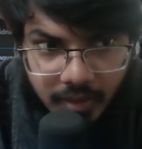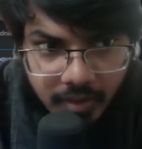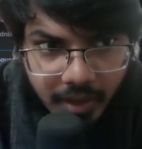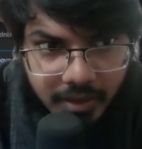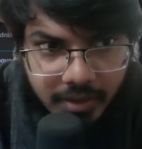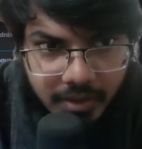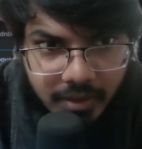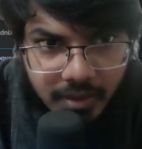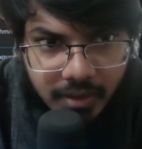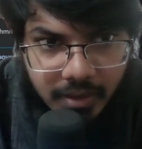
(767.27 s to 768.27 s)
right?
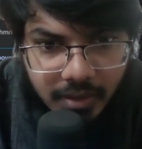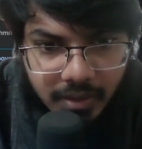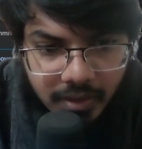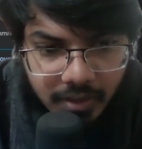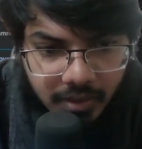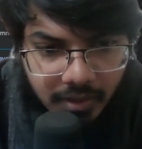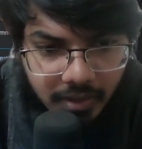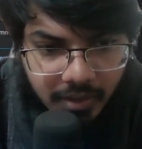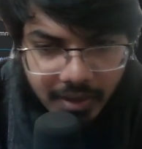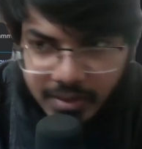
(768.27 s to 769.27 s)

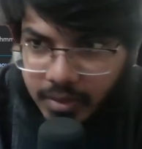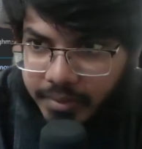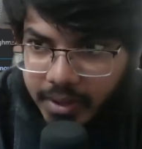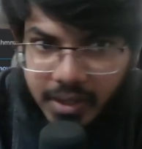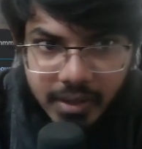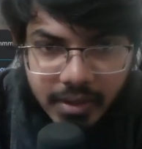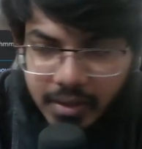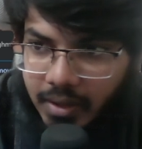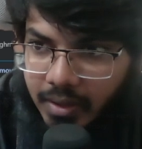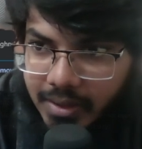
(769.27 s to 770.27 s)
It's over here.
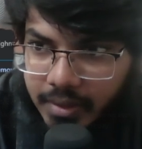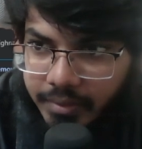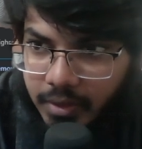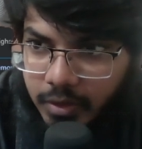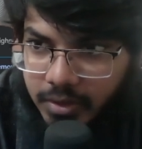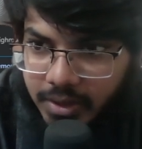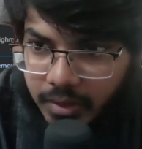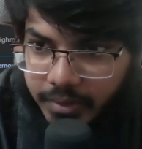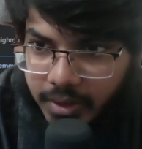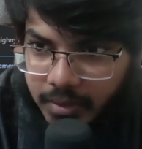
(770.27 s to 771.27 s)
Now let's have a look,
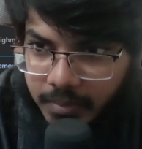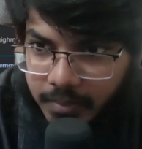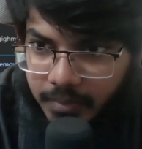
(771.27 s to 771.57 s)
shall we?